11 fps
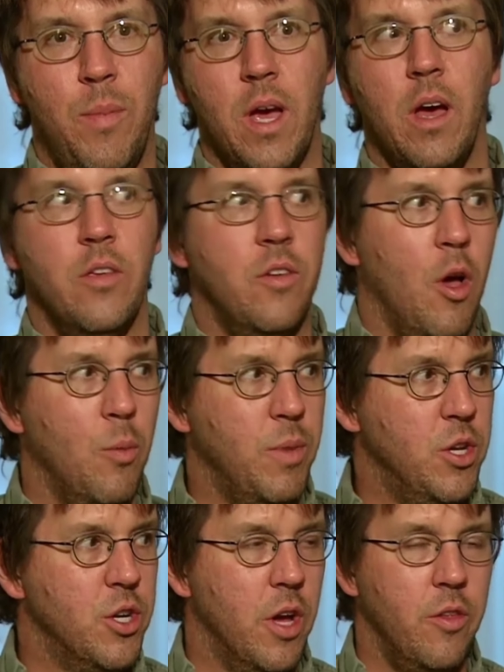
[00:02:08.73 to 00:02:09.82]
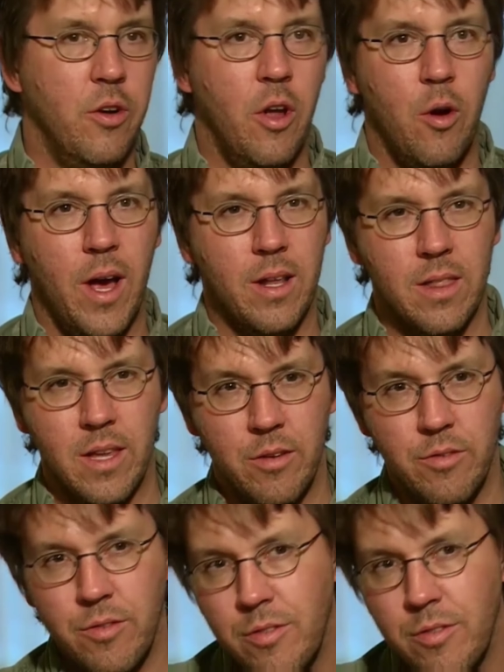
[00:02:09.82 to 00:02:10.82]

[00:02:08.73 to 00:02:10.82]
us help each other know how to live.